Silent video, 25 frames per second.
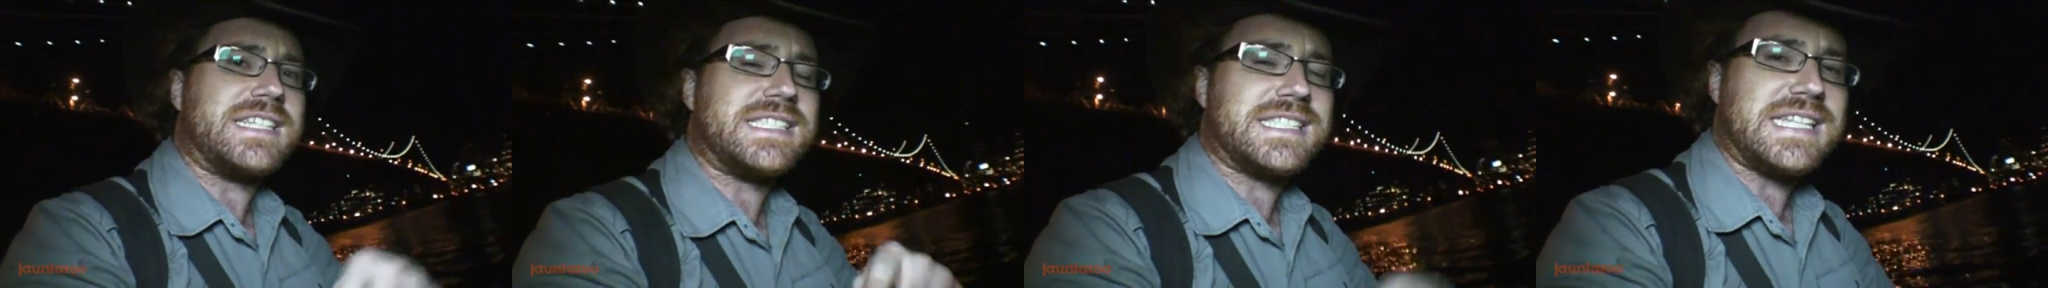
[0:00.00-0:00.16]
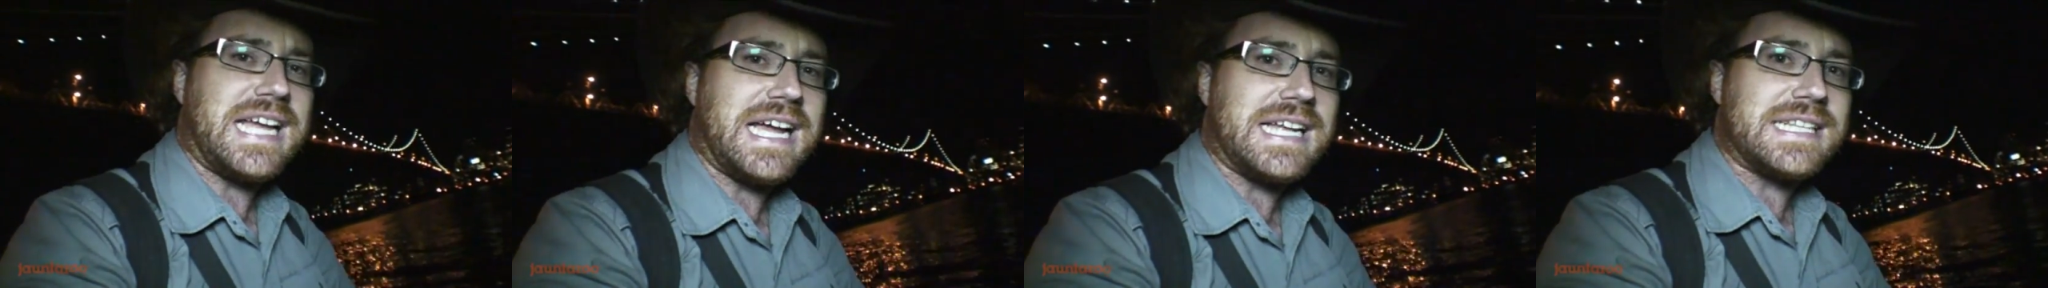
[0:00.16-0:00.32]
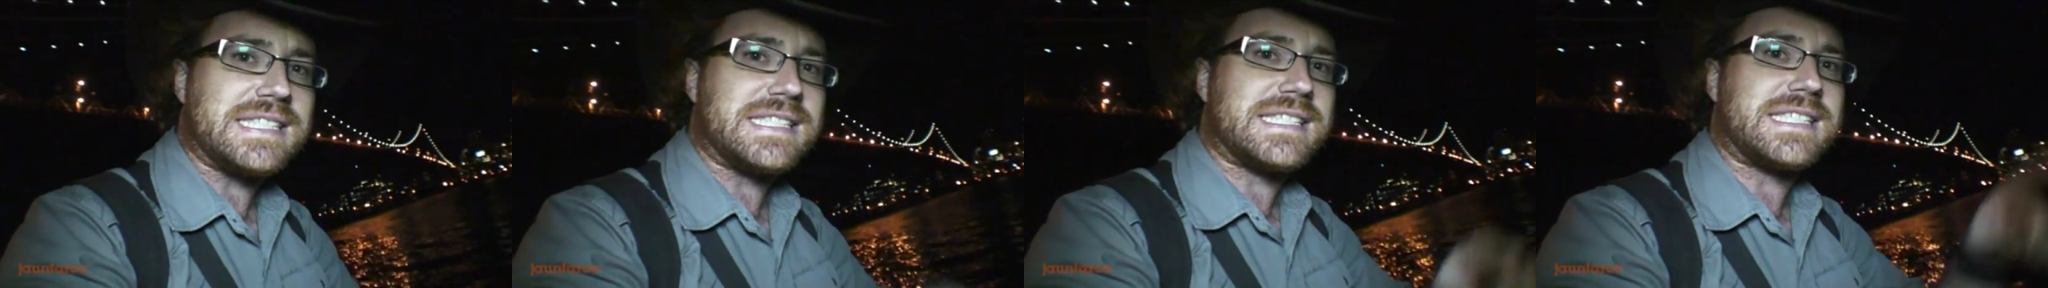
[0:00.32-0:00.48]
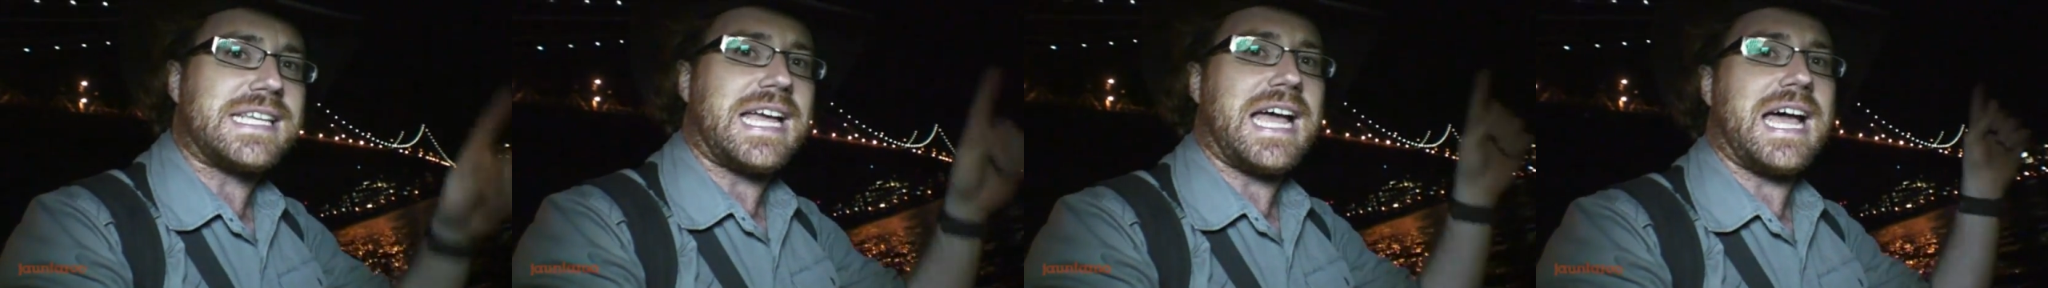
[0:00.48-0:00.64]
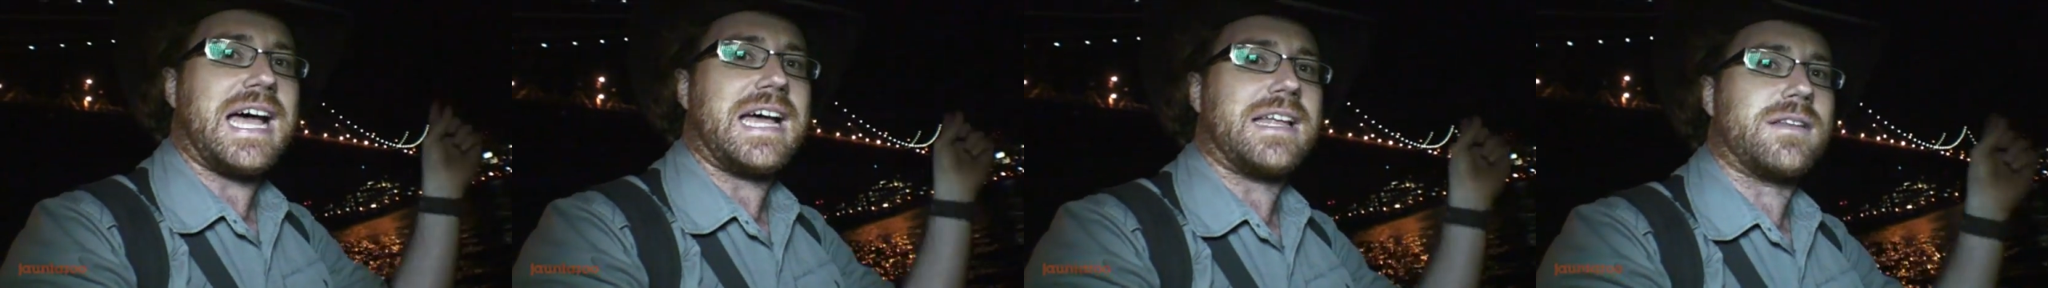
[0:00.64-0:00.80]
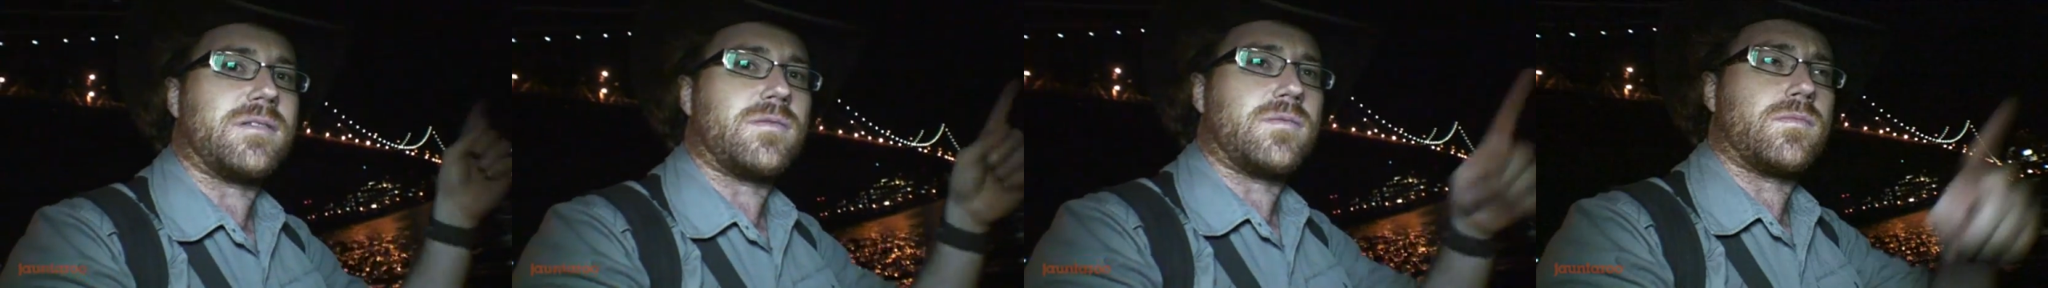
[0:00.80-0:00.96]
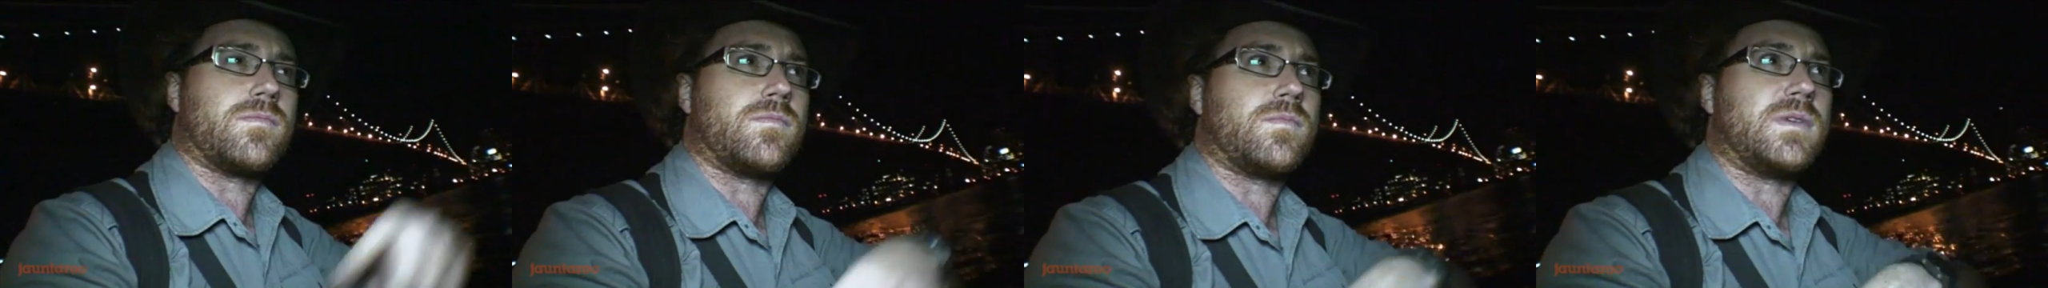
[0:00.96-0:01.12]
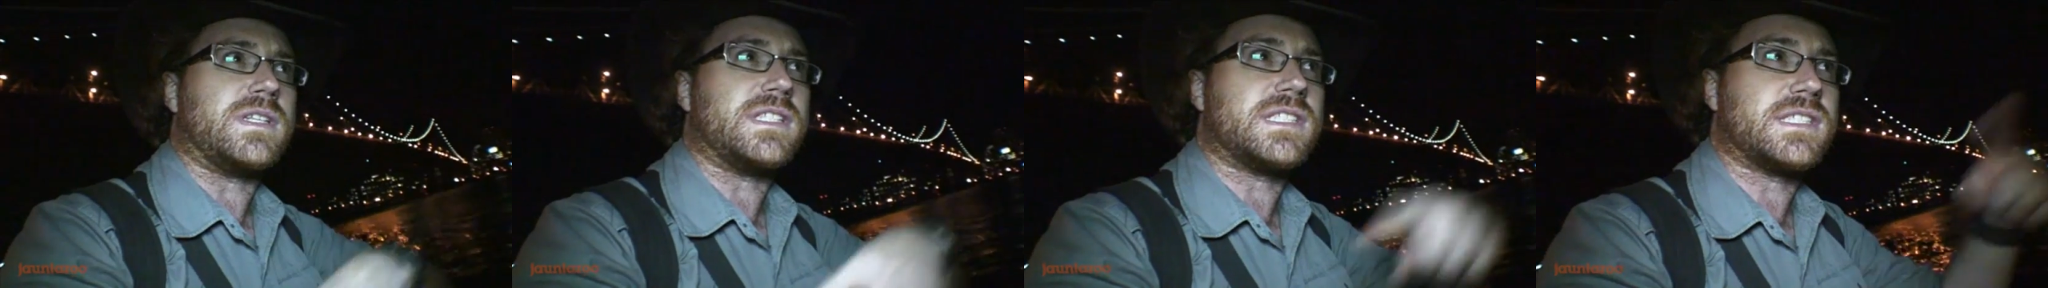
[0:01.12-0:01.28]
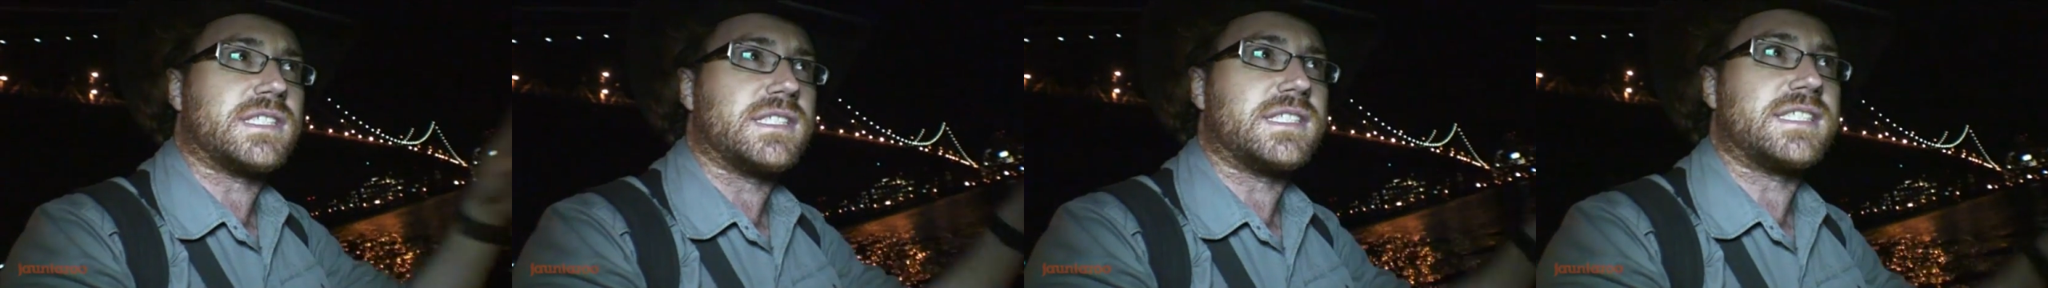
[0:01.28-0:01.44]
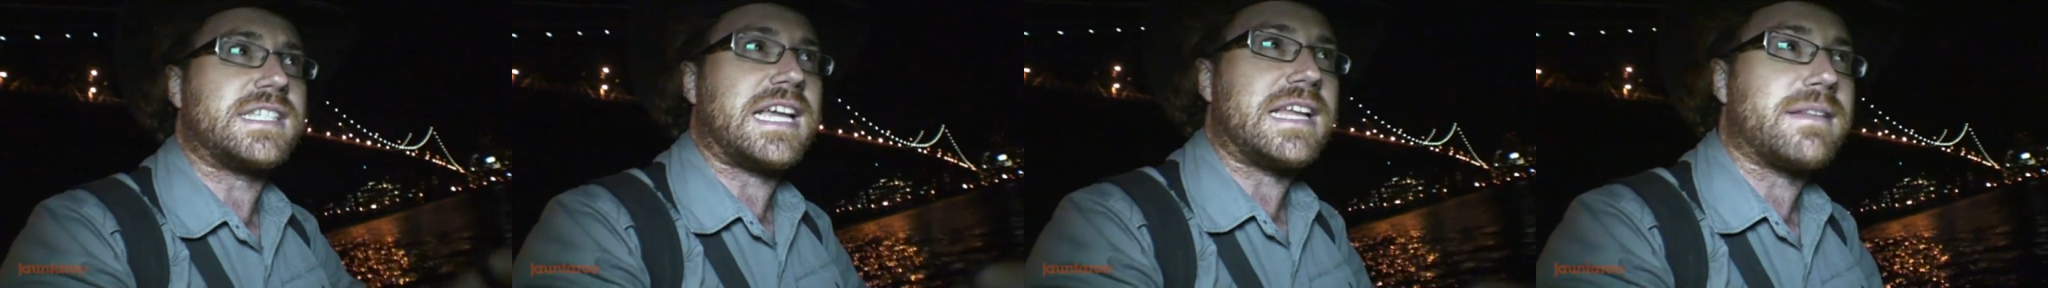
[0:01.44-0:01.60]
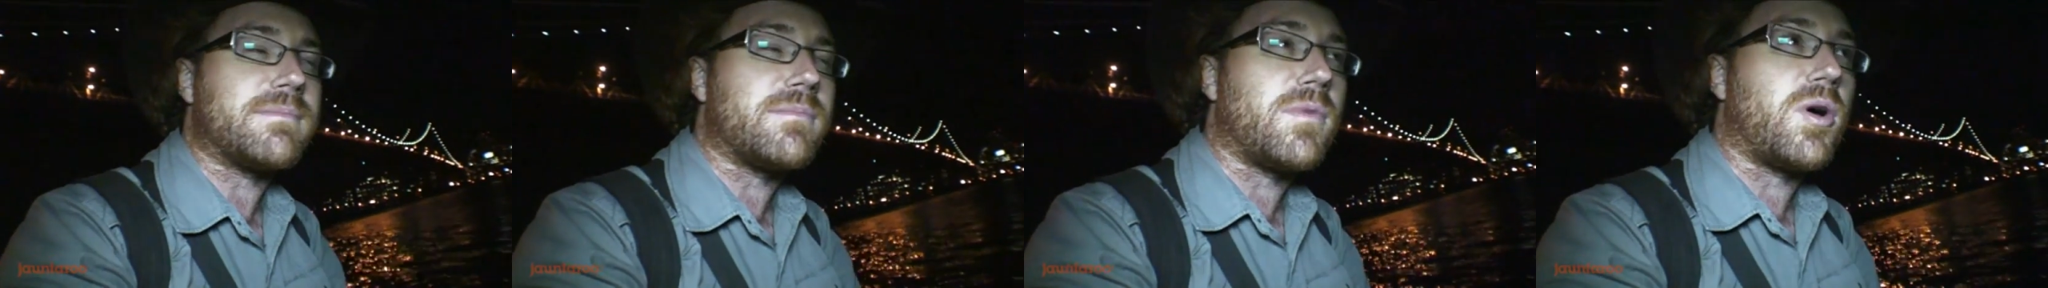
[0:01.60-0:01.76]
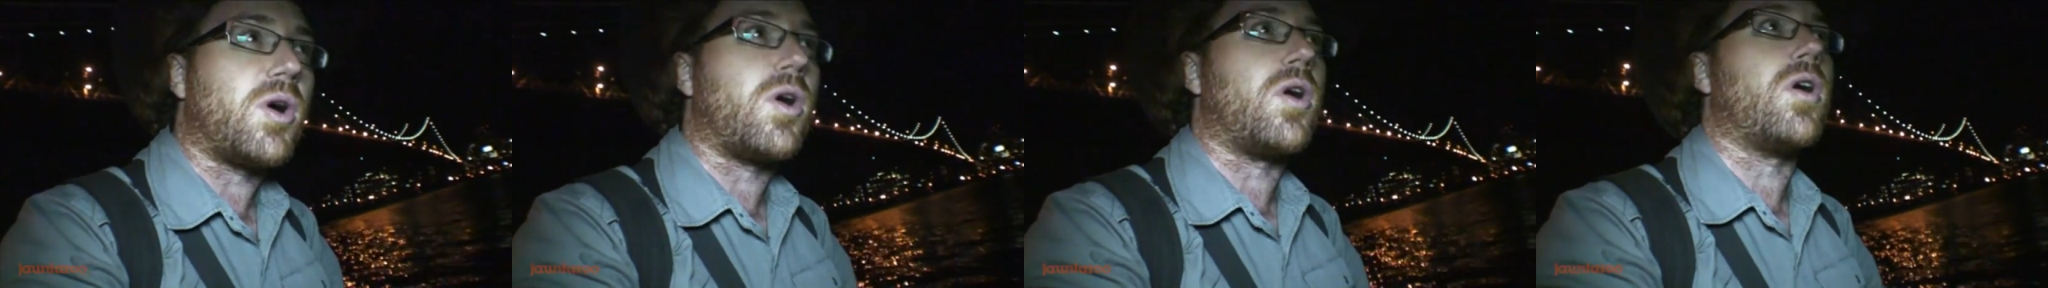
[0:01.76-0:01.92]
Stantz and Winston
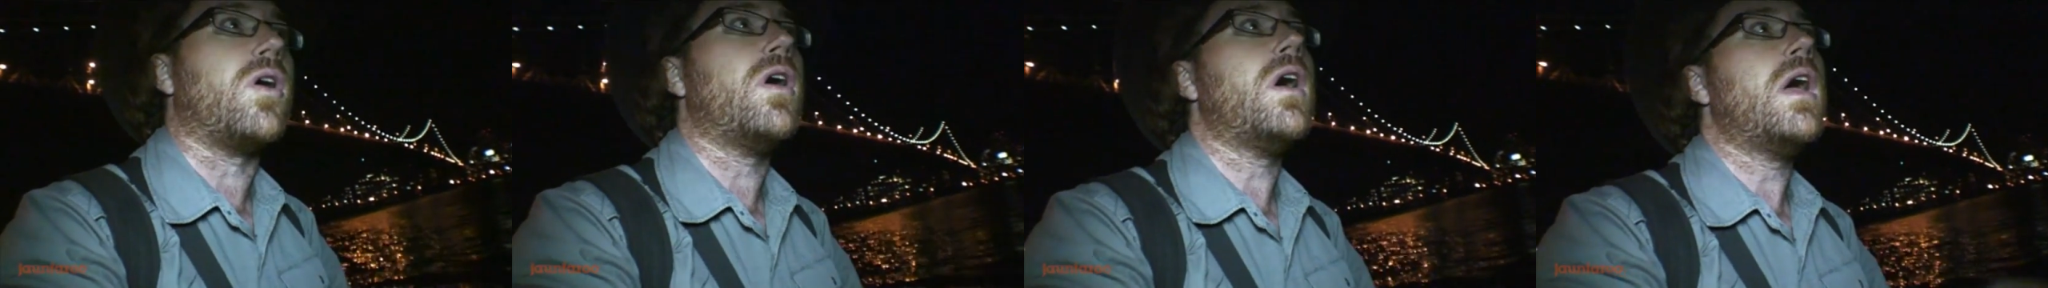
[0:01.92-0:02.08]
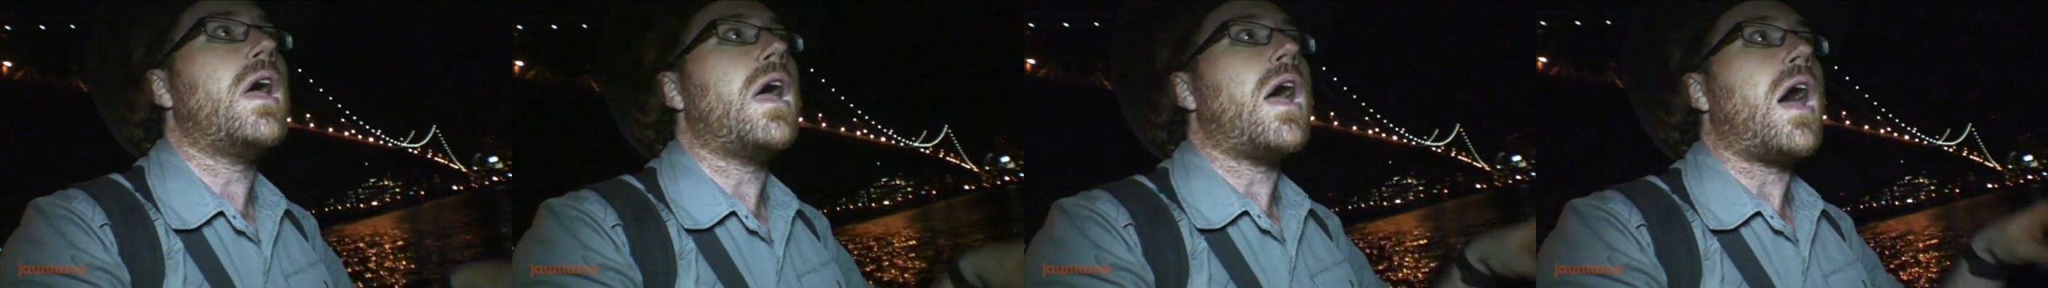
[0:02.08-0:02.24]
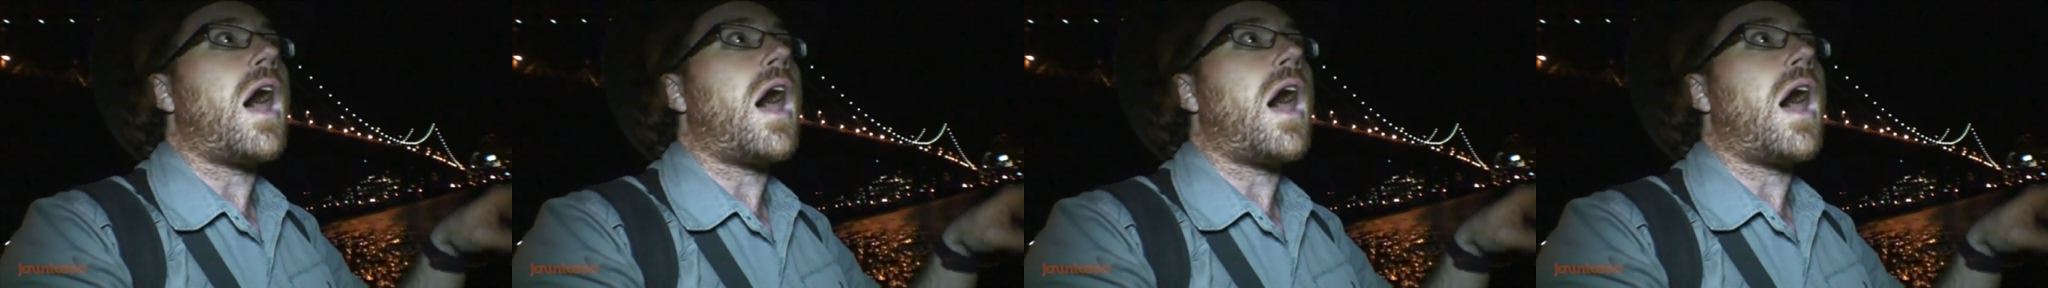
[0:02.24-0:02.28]
Zeddemore